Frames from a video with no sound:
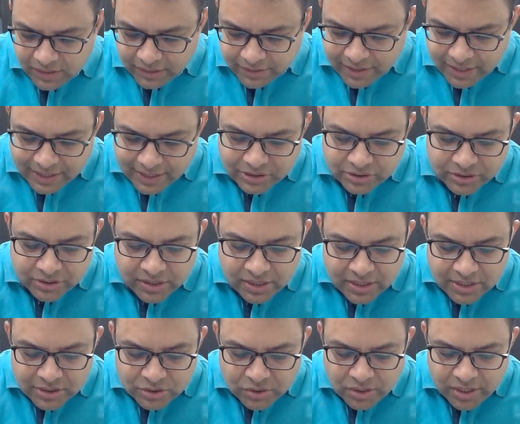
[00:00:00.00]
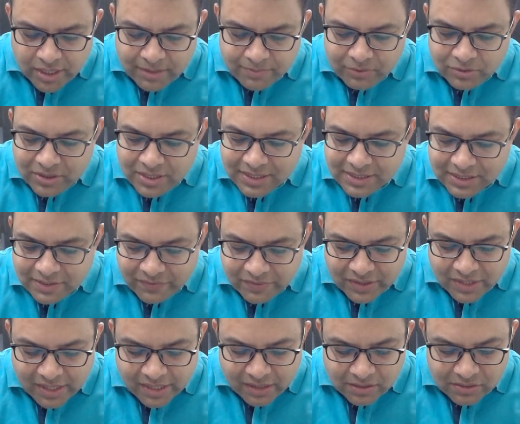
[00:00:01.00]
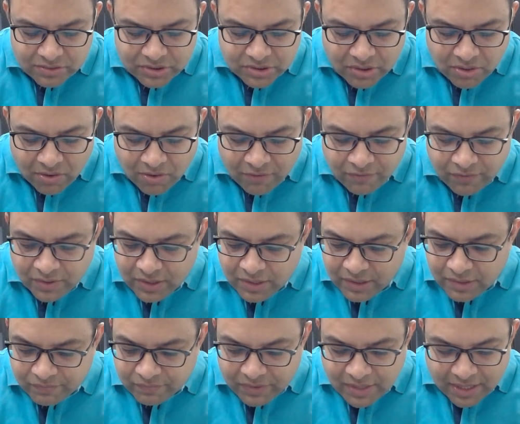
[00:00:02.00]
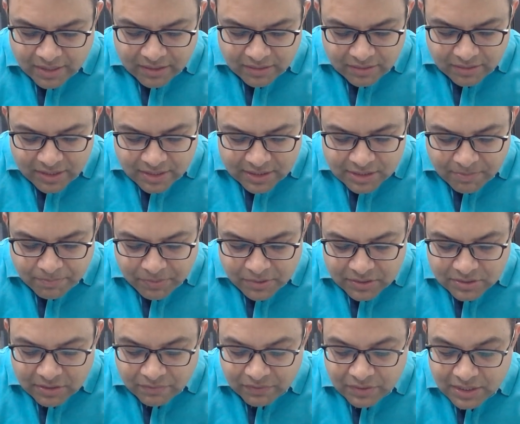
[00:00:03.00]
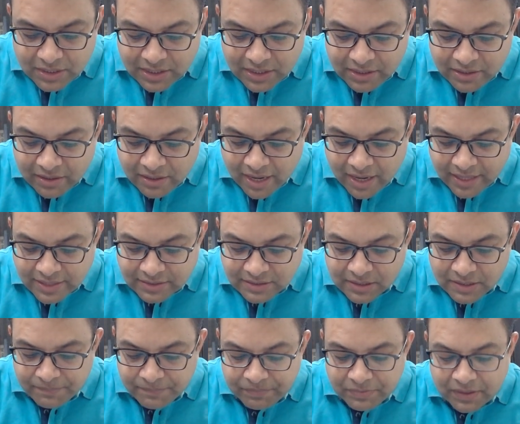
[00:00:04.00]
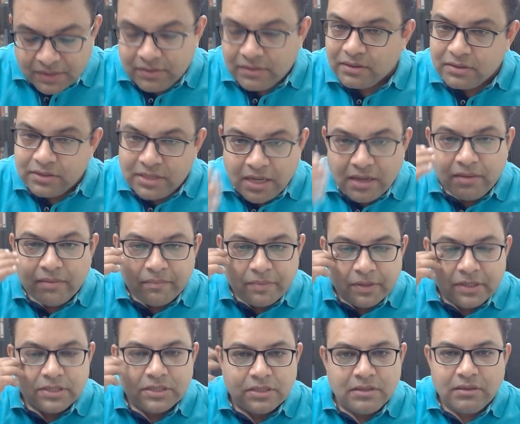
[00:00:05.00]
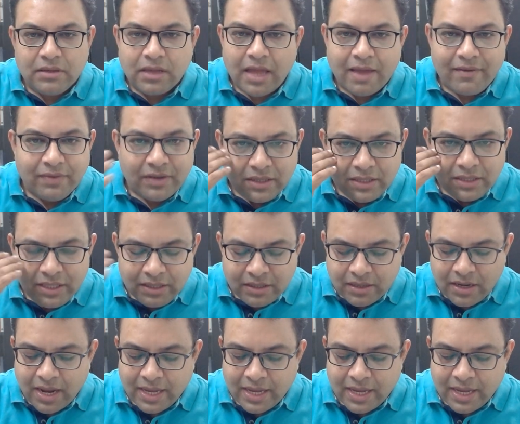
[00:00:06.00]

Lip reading: direction. So here Buddha is giving the analogy of that there is a person with a clear eyes. Yeah, person having a clear